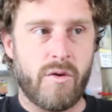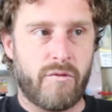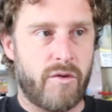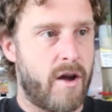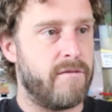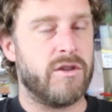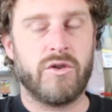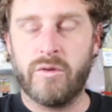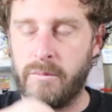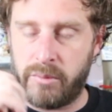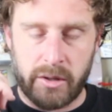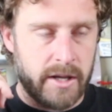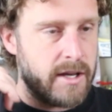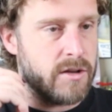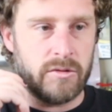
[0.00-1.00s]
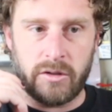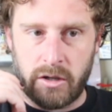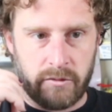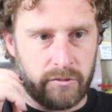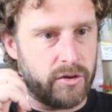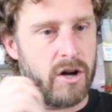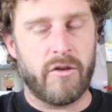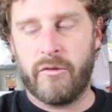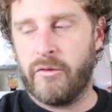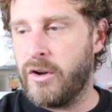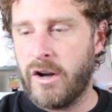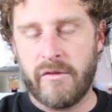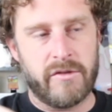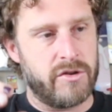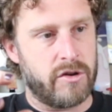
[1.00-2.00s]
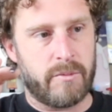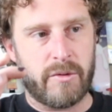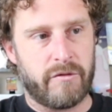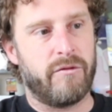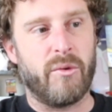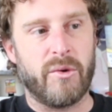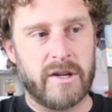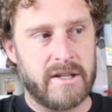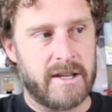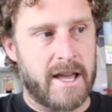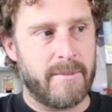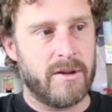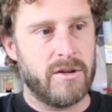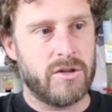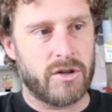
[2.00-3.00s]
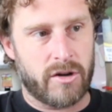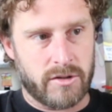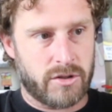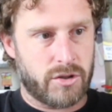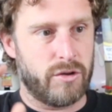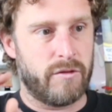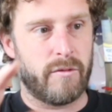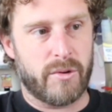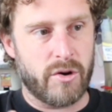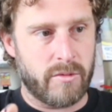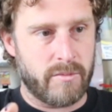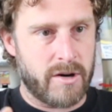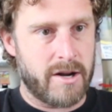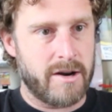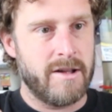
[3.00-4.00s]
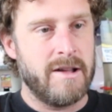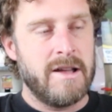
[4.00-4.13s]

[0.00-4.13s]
If you have 2 in play, you can evolve, and you can put 40 damage on 2 different Pokemon,